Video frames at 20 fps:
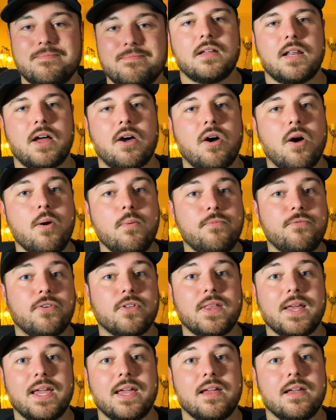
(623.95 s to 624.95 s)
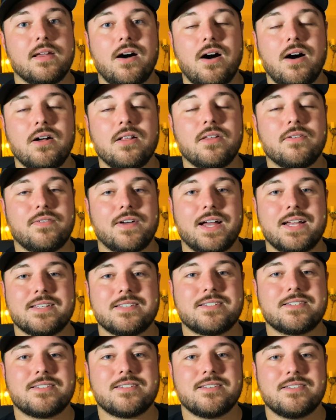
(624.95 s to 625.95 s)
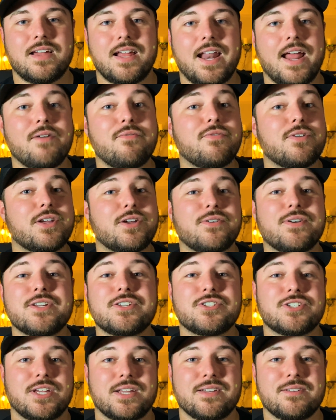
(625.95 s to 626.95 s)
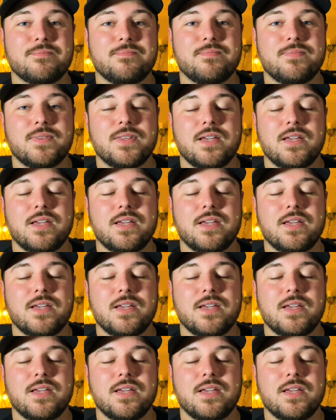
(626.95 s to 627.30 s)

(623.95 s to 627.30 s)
Now, hopefully, all of us and every Christian